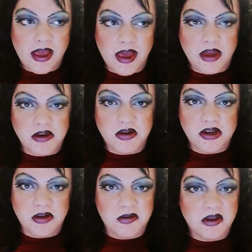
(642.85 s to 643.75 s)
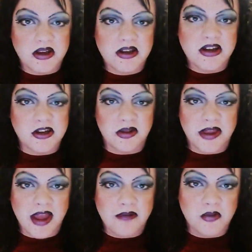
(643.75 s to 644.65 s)
and you can use it
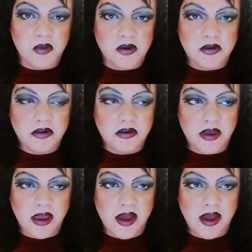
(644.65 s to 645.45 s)
continually afterwards